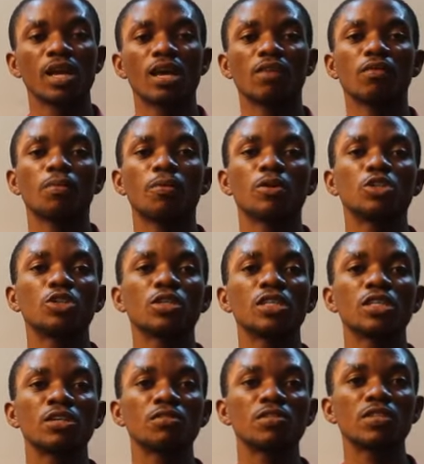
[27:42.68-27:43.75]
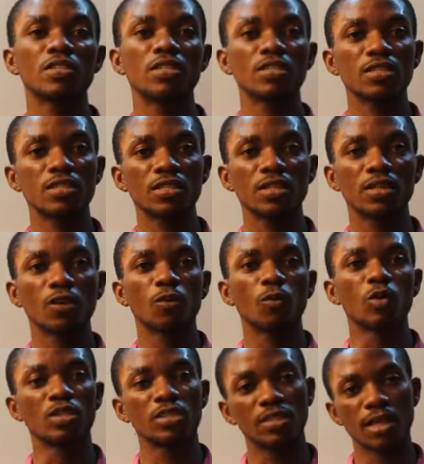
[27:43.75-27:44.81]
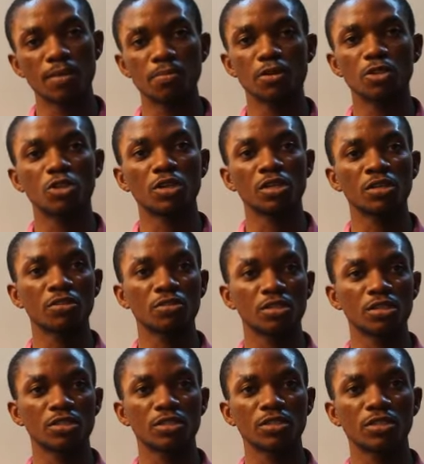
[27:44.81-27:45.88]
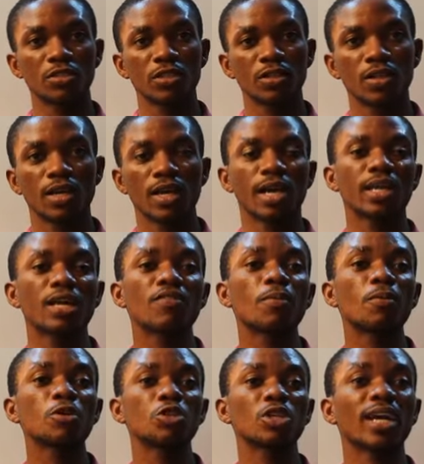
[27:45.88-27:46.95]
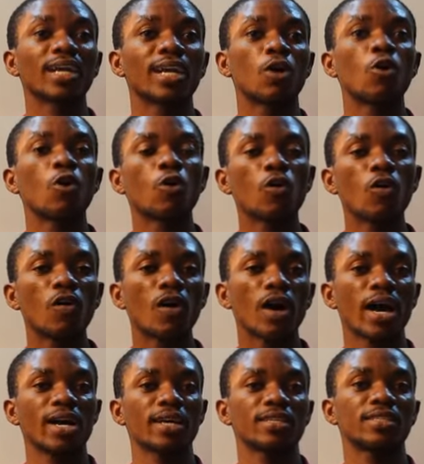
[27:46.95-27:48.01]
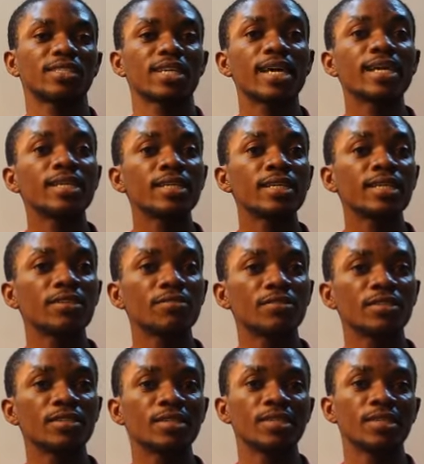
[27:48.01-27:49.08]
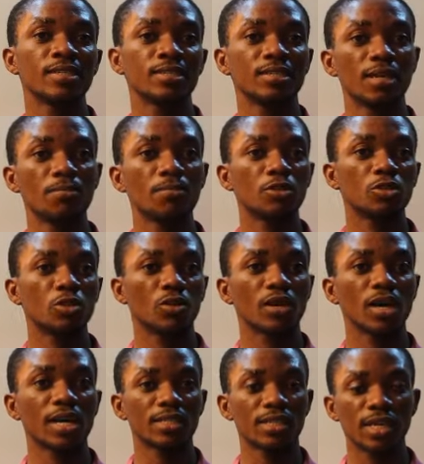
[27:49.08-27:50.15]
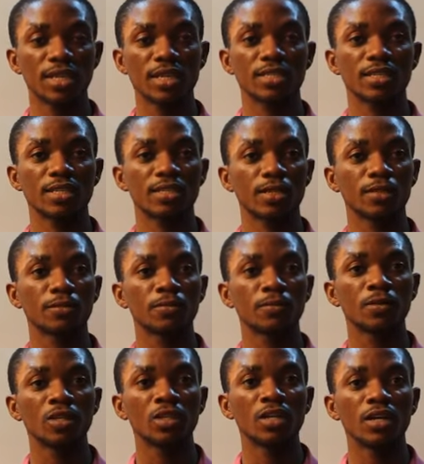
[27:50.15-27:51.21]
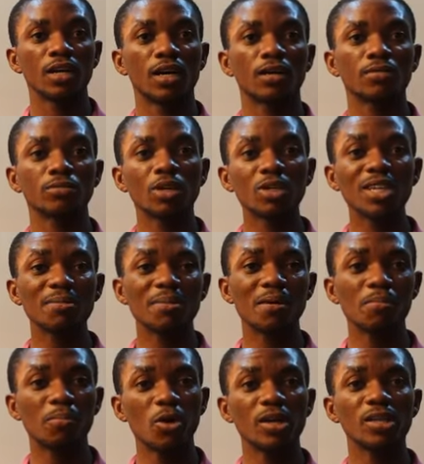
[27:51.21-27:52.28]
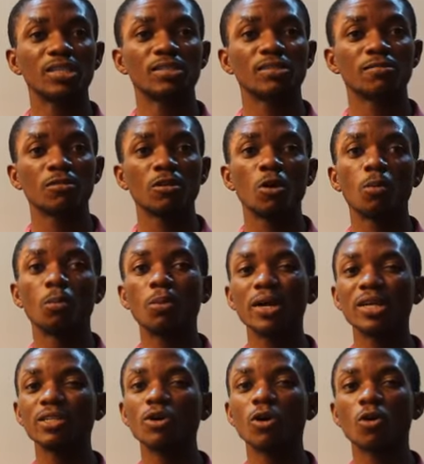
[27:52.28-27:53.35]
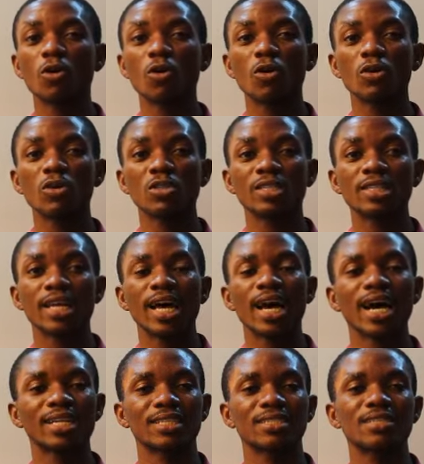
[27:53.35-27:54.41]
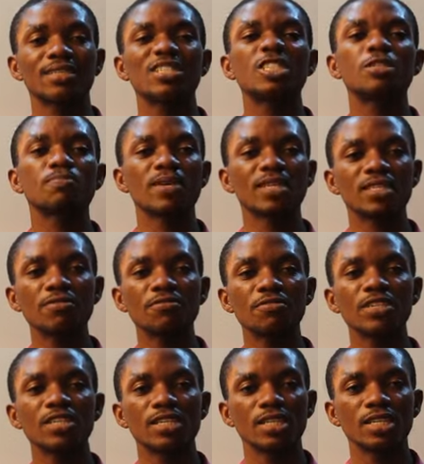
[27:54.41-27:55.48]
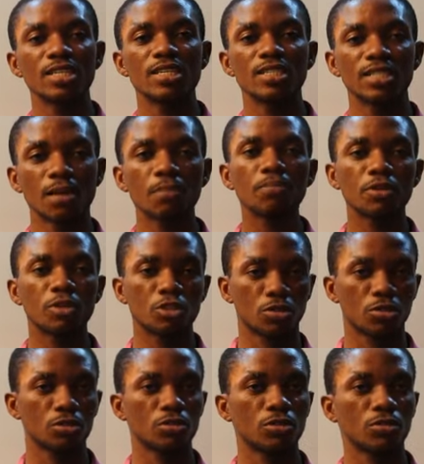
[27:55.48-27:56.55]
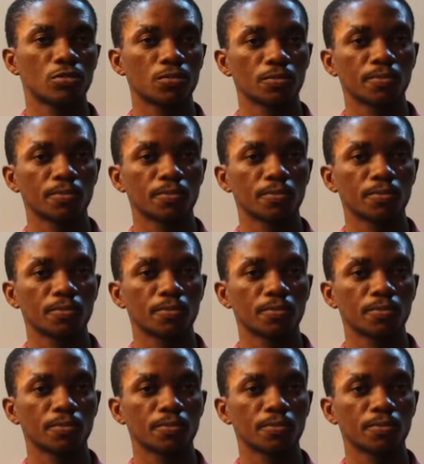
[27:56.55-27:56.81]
Evaporation increases with temperature increase, and evaporation can occur at any given temperature, as earlier stated. Talking about boiling, boiling occurs at specific temperatures.